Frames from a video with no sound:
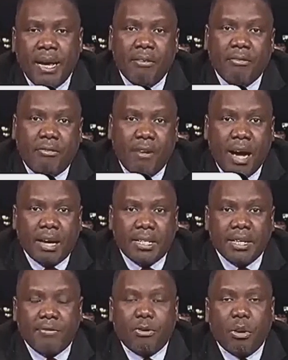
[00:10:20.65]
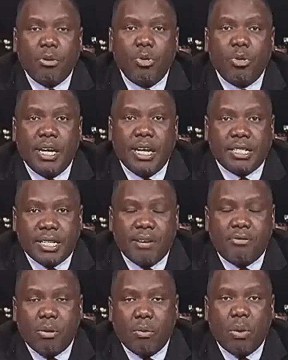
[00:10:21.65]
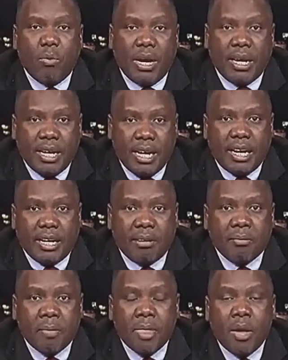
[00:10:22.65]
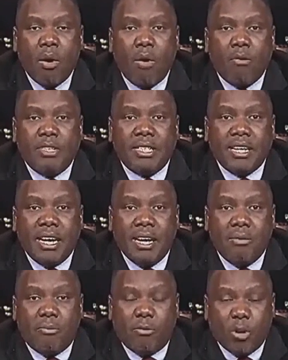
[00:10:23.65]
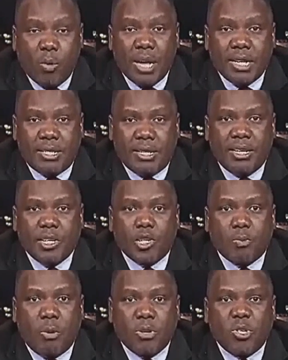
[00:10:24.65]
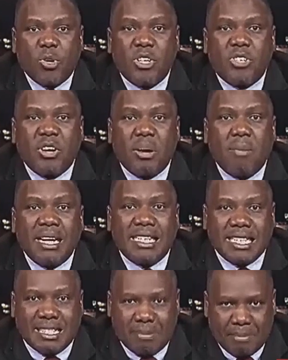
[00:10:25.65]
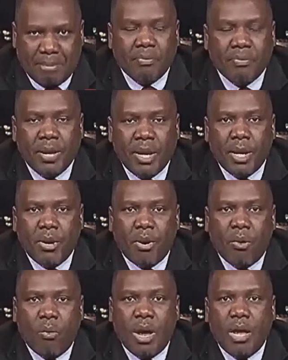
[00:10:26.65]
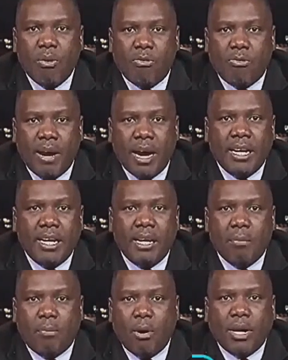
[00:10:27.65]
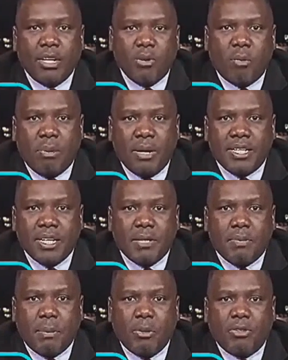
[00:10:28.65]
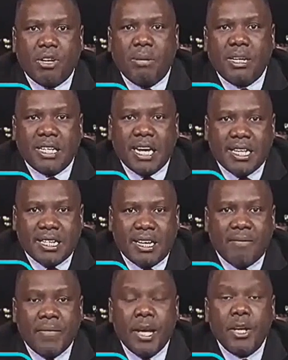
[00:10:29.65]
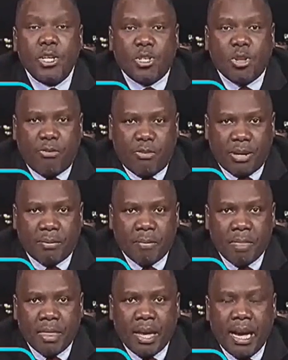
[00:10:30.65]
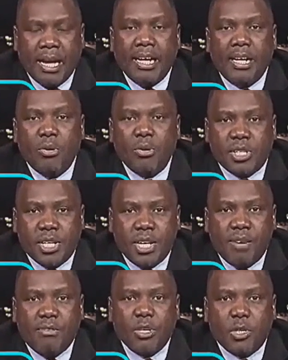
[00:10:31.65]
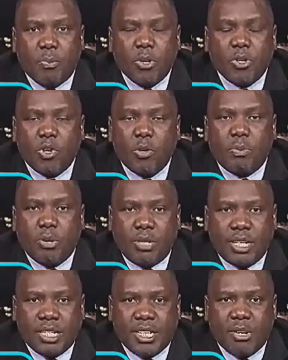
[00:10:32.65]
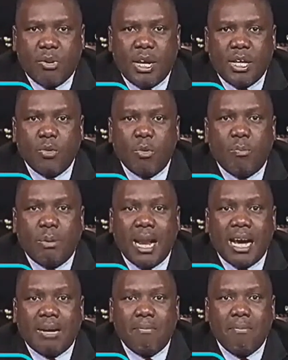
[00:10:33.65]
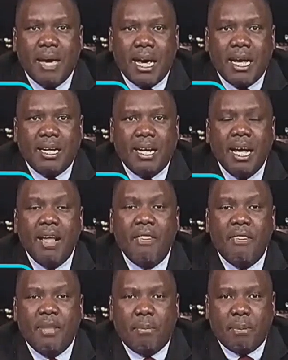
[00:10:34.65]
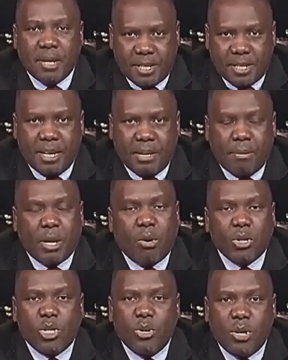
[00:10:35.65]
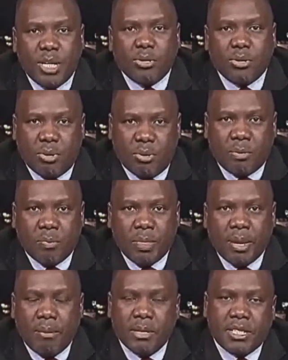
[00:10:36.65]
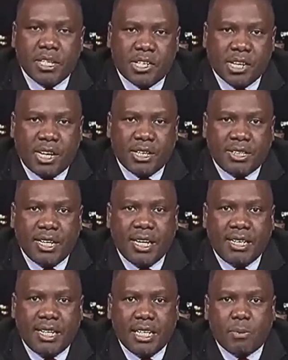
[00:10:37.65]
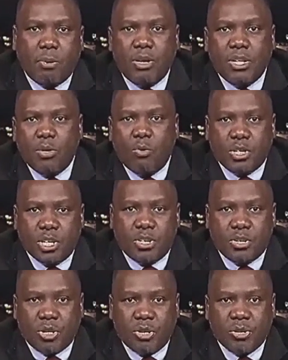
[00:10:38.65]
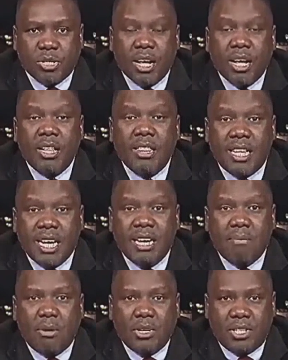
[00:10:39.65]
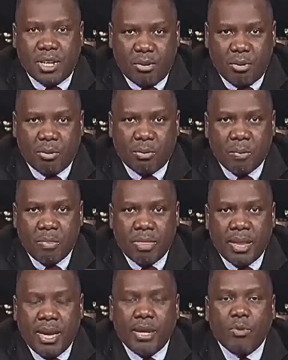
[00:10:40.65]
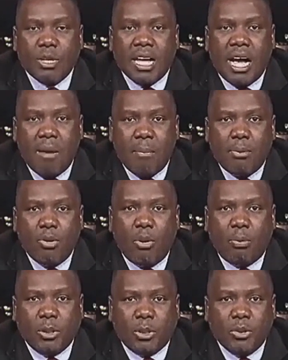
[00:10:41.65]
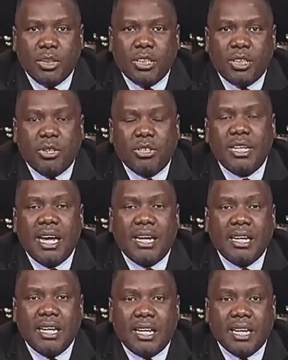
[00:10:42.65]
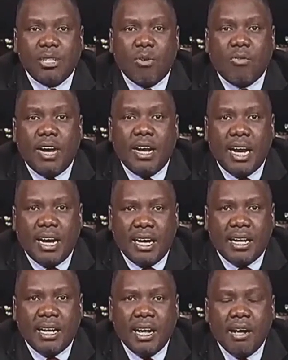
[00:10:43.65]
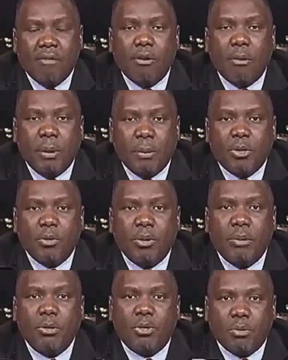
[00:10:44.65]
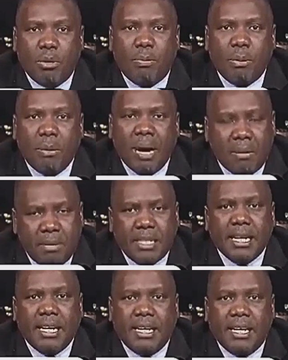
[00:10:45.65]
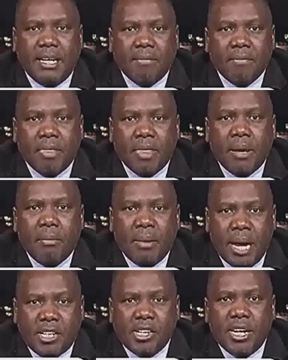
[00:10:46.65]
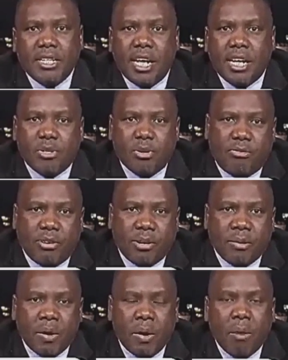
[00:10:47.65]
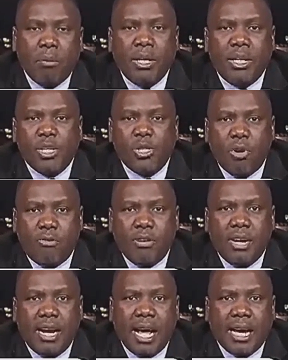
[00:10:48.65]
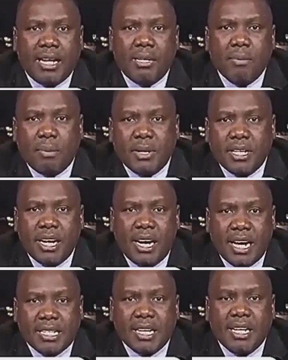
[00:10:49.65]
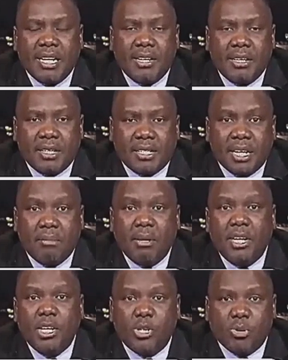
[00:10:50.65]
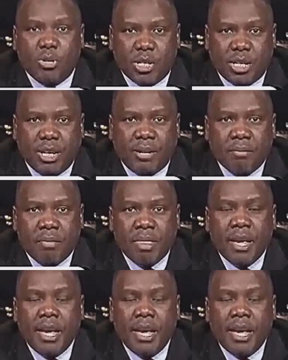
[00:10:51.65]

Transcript: In fact, they've gone to the extent from what we're hearing of influencing sponsored dramatism, you know, where you find in pockets of places people dramatizing suffering. And then you see even sponsored protests in order to blackmail the president. Because you need to know, Mr. Charles, that this policy was introduced three months ago it was ample opportunity, just like in the case of NIN, for people to be able to mop up. Admittedly, Nigerians are suffering, but the suffering, like the president has said in the statement issued today,